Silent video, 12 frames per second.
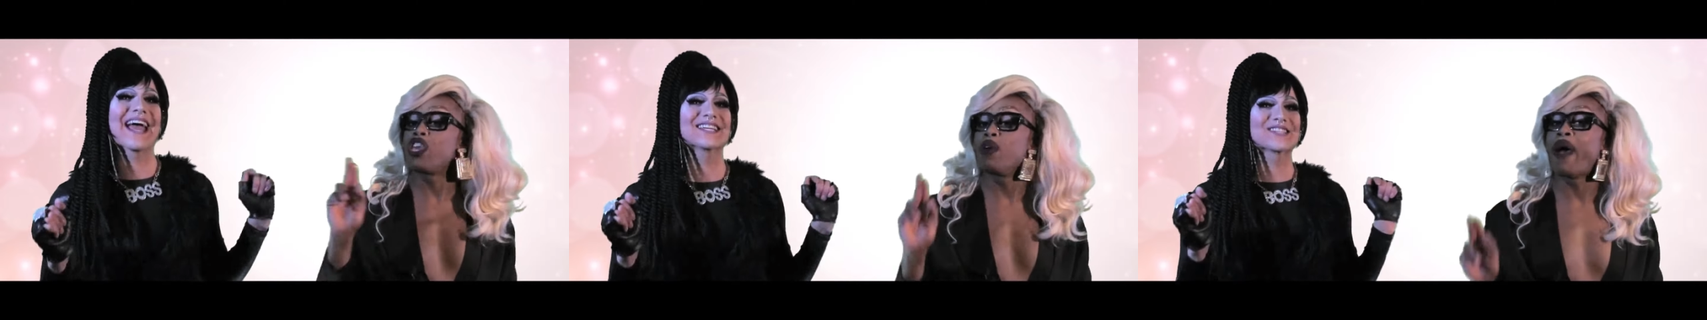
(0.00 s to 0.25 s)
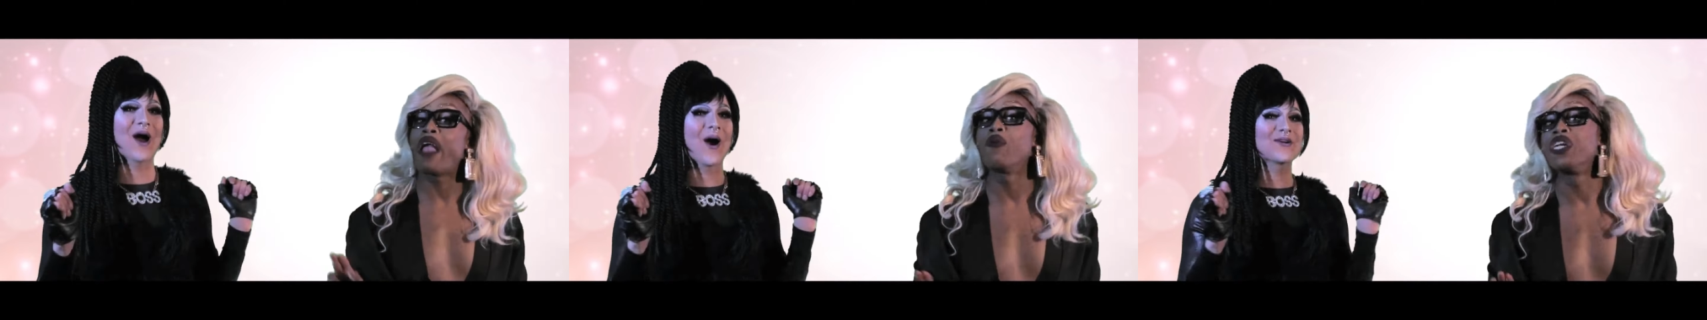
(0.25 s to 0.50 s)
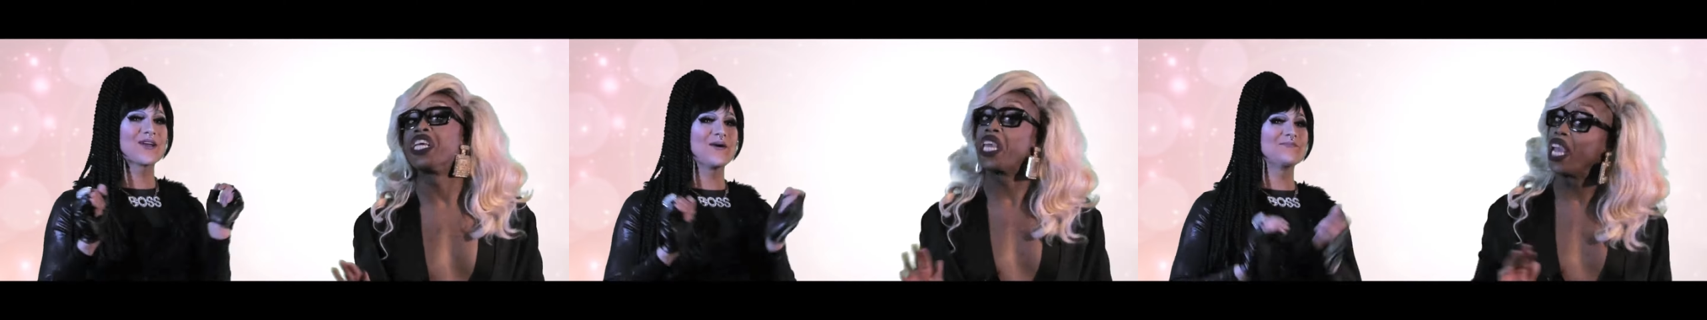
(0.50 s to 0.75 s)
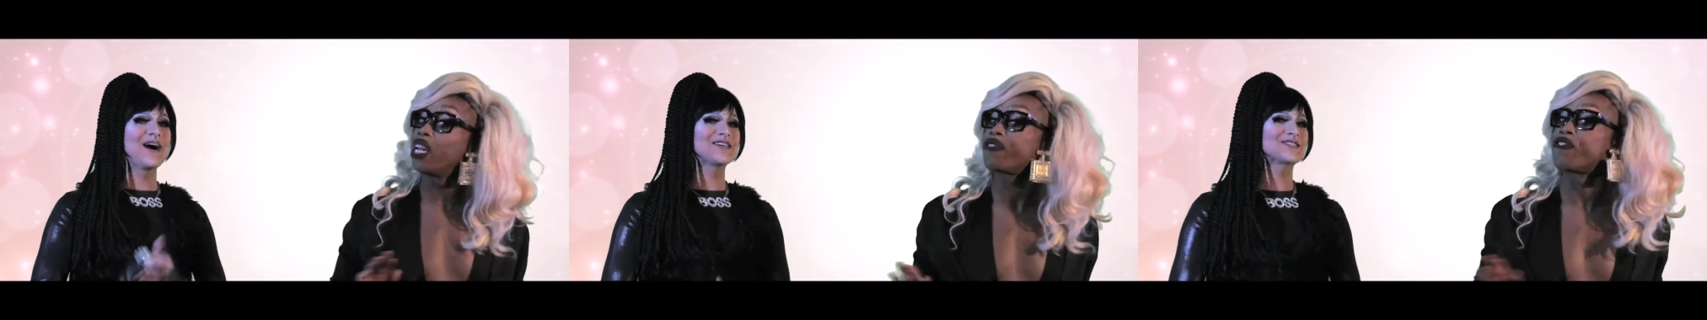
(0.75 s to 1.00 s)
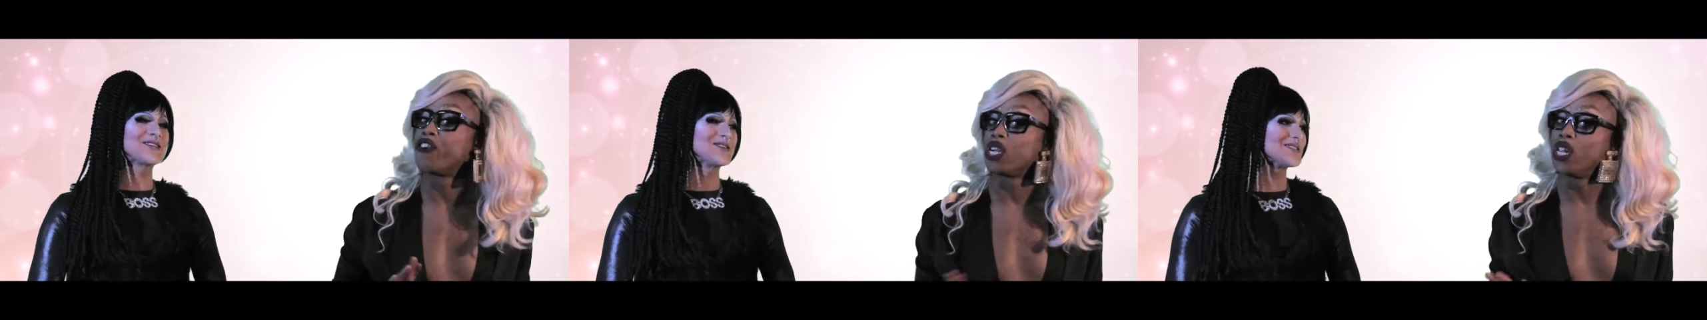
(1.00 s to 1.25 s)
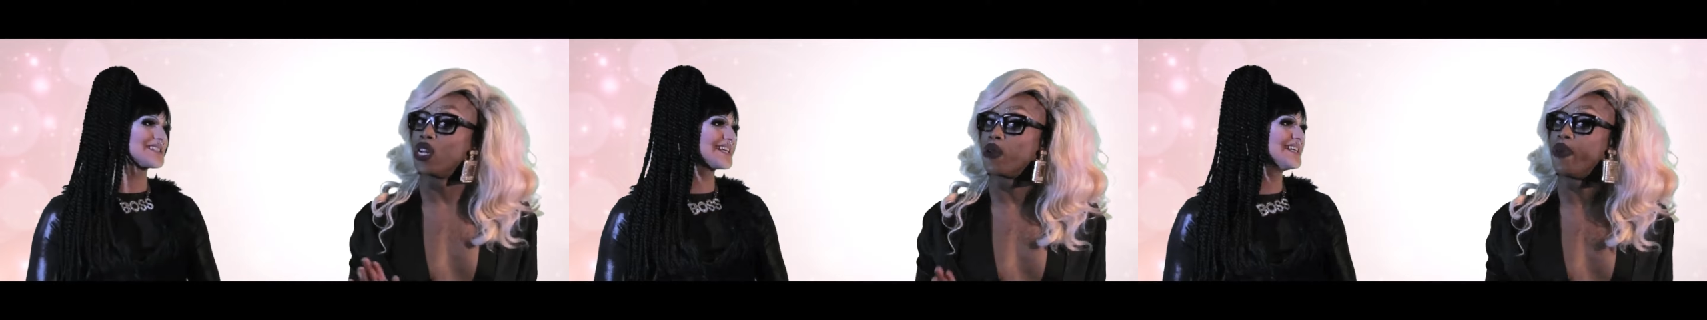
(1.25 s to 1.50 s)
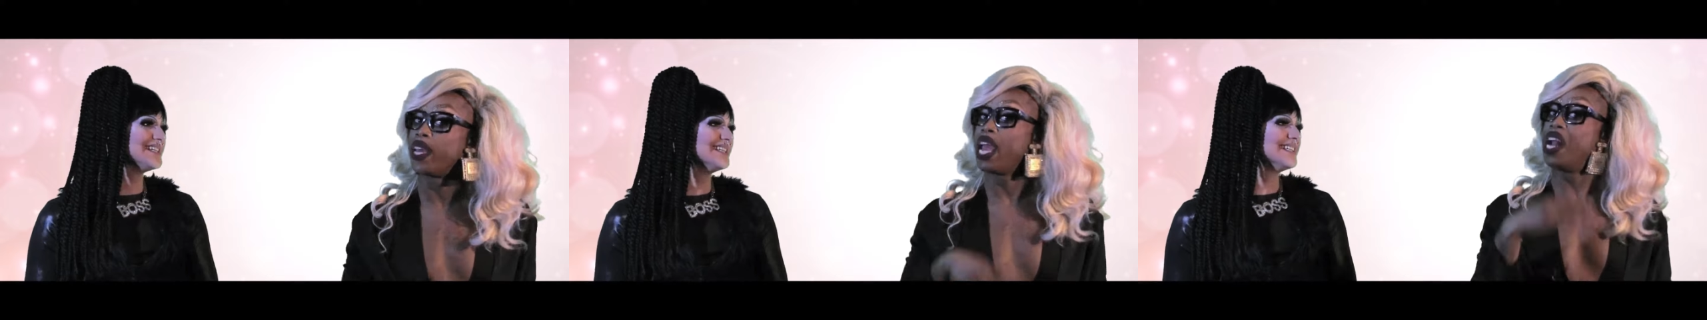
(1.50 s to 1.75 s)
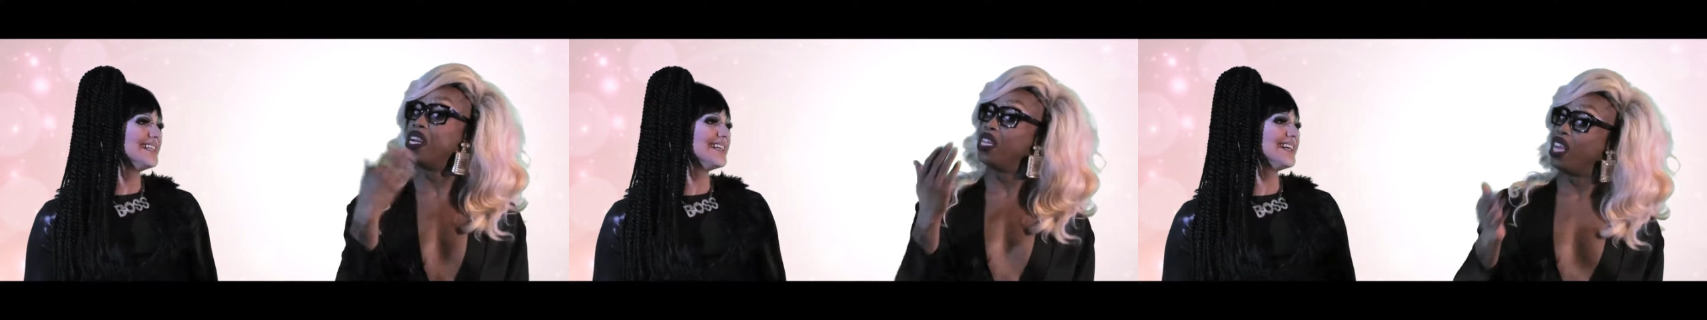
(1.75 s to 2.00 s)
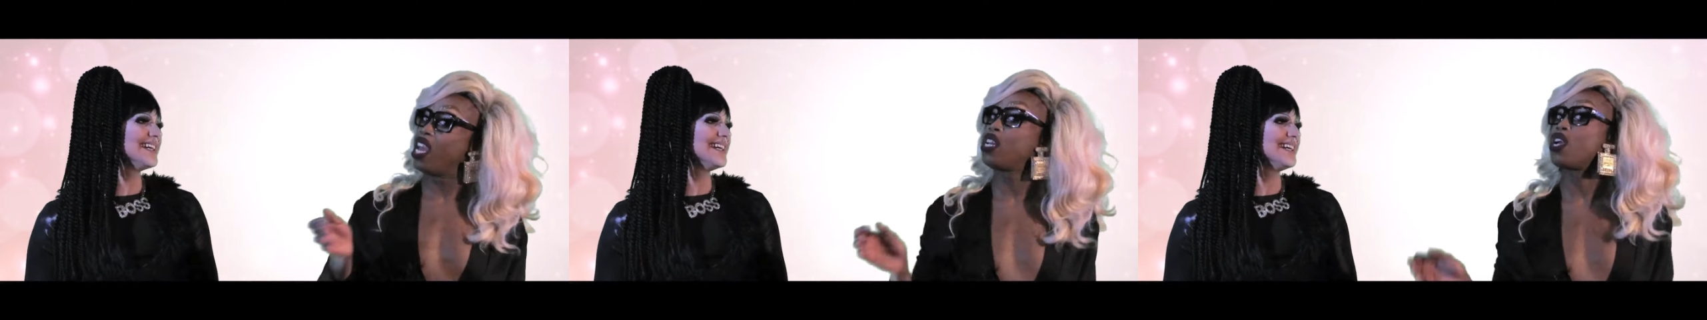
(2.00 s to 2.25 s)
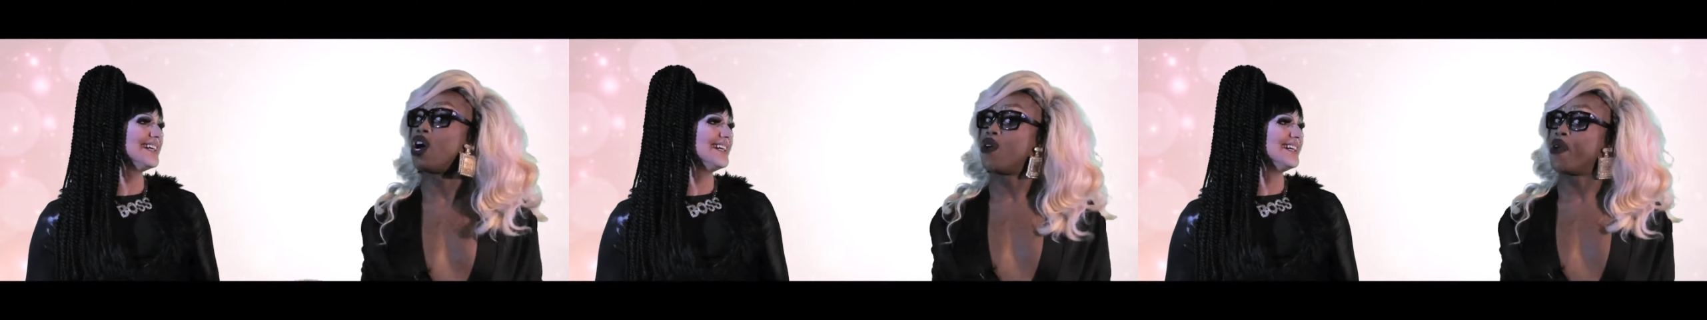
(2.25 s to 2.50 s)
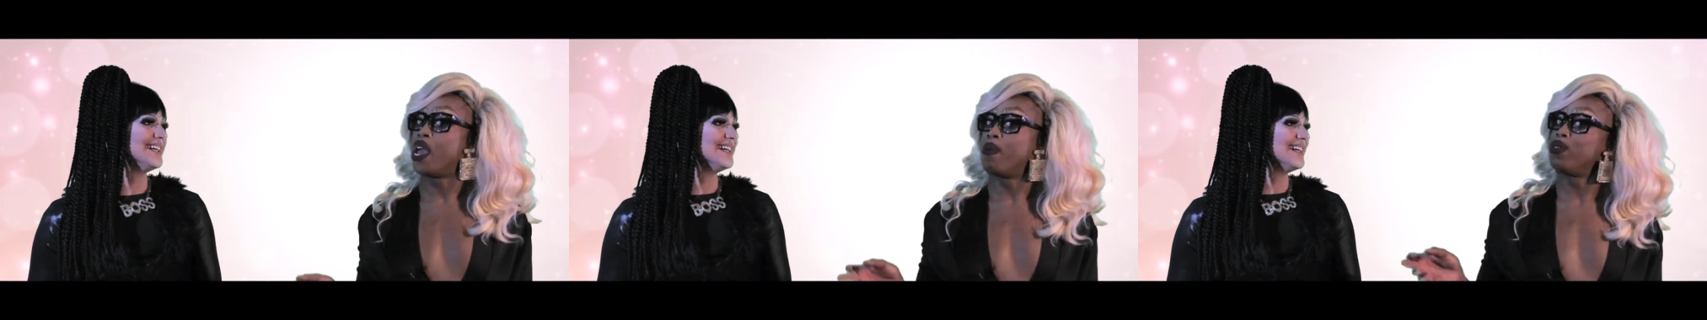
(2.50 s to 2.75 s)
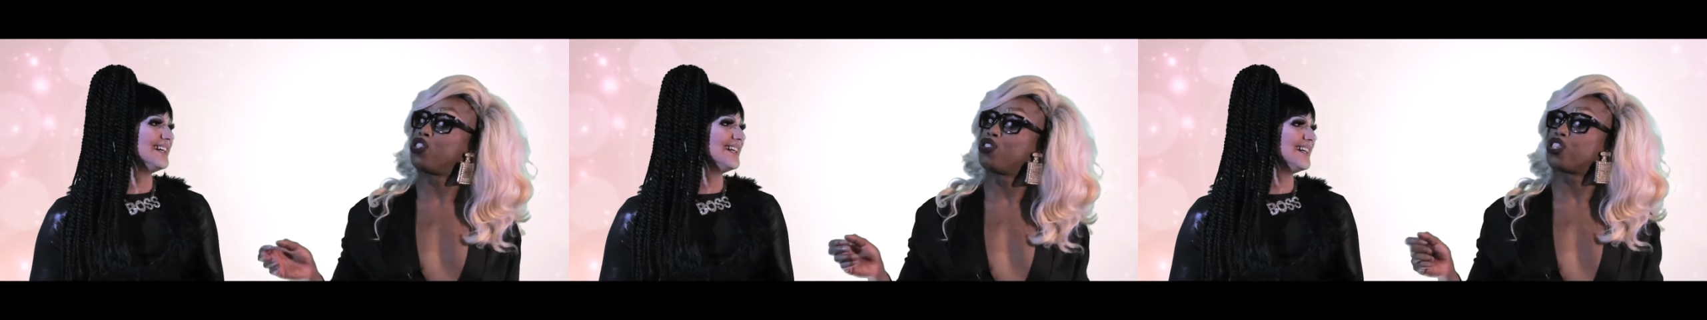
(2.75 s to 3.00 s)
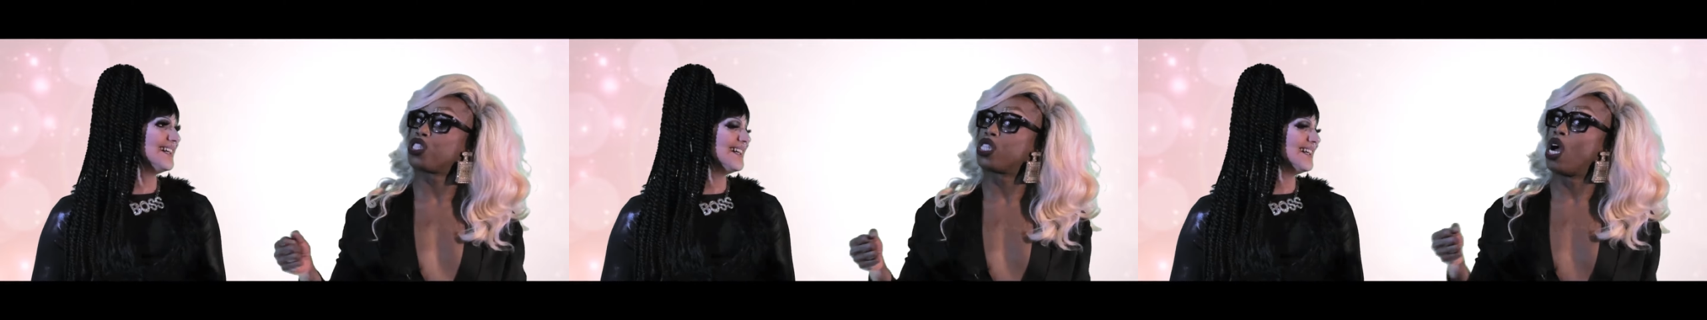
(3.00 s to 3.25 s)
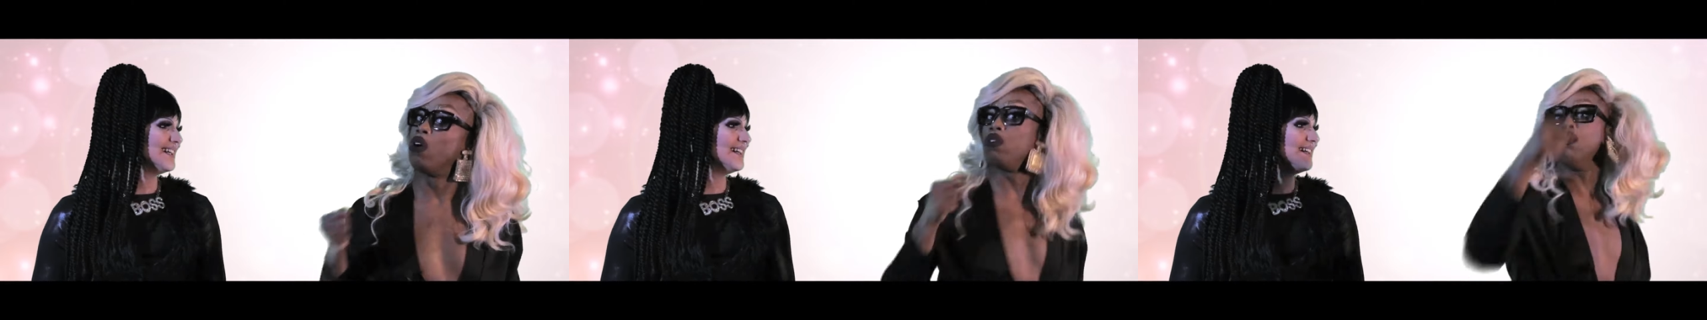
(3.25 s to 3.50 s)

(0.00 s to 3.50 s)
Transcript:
Speaker 1: you know, you might want to eat it for a little bit and then go in, but you just